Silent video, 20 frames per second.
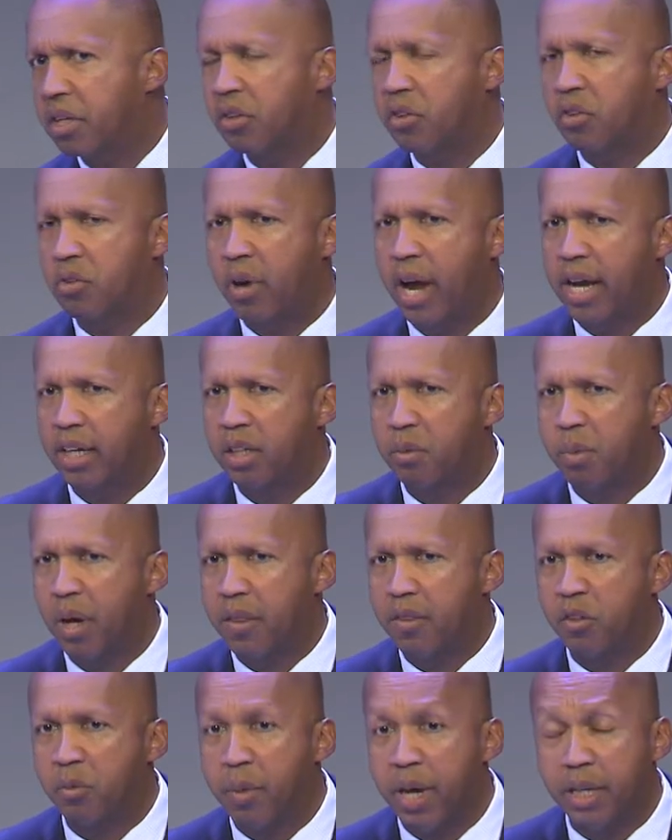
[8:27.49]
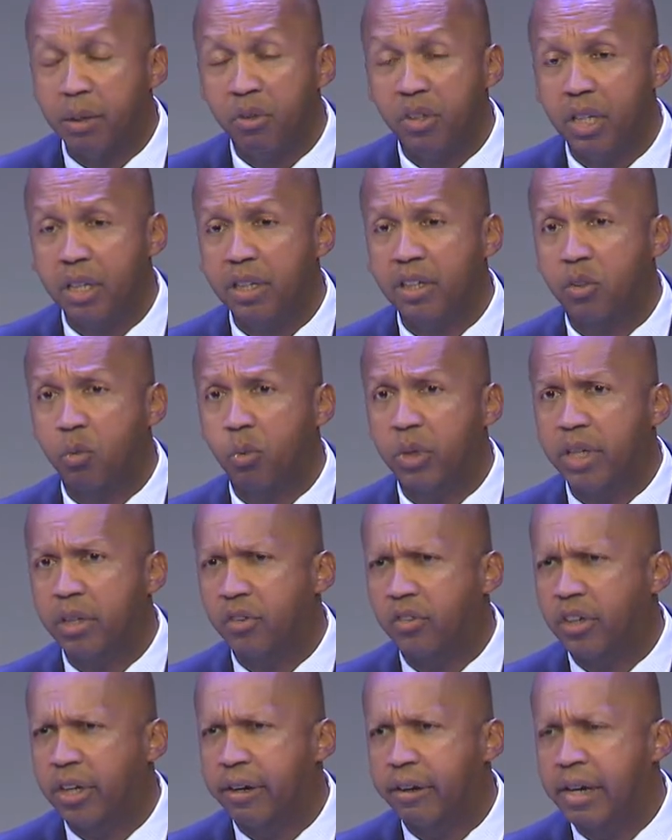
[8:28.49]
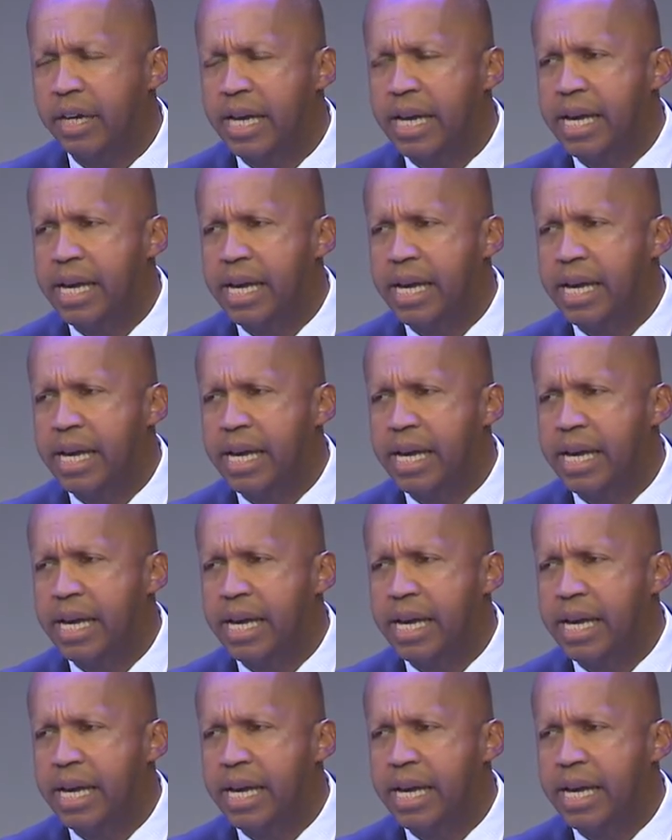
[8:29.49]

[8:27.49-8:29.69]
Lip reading: distracted by this man. He was in this wheelchair.